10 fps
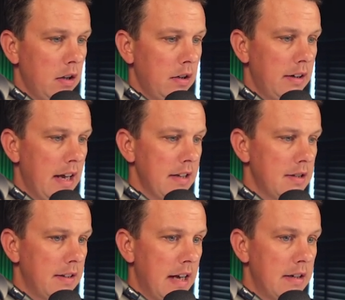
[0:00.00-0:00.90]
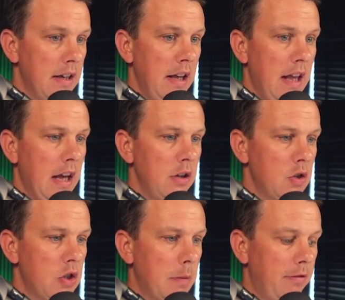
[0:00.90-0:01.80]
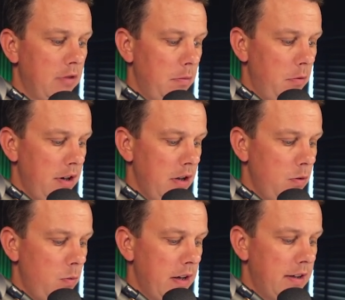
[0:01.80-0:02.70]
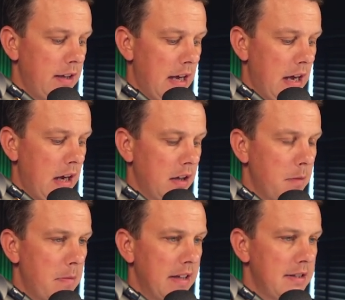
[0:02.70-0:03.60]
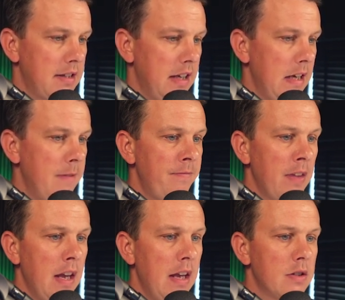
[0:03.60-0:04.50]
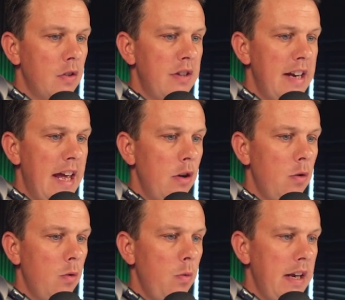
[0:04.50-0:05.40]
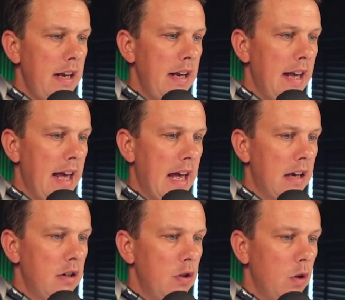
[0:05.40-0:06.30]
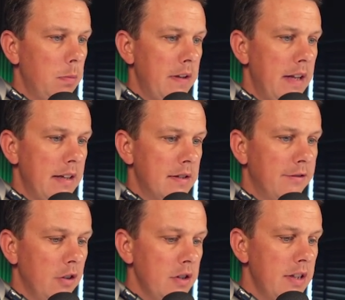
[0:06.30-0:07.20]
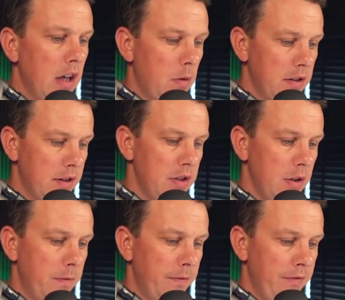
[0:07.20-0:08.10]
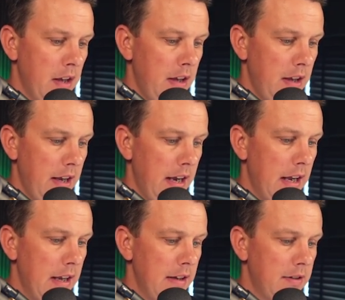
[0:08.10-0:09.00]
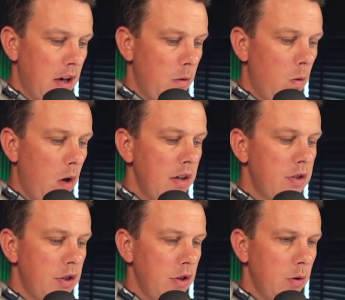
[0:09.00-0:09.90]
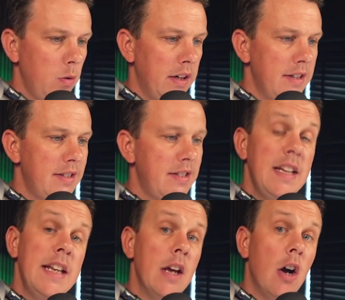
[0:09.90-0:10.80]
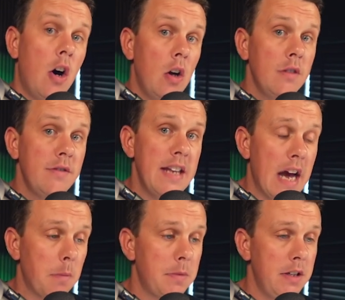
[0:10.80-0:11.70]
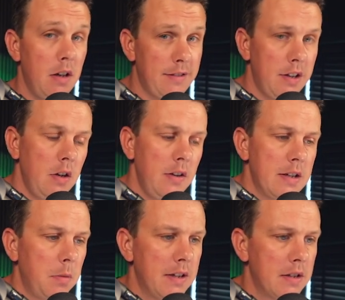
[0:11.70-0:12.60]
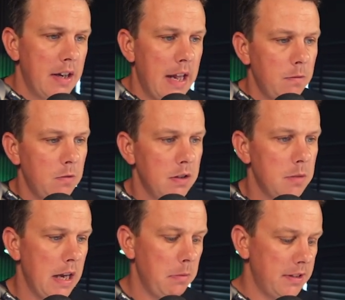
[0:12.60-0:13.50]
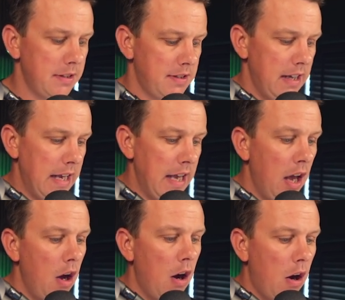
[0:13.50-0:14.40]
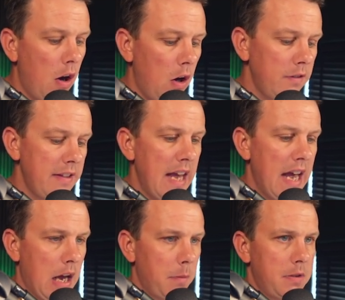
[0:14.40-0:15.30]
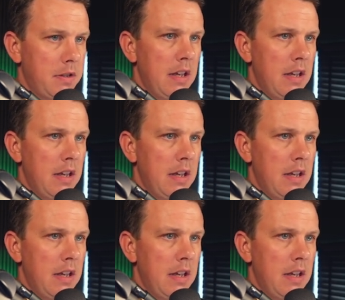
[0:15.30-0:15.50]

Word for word: cancel that and just stop it from running with uh, Command C. So now we can do a couple of things. The first thing I want to do is I want to see all of the apps. You don't have to do this, but it's kind of helpful to be able to see all of the apps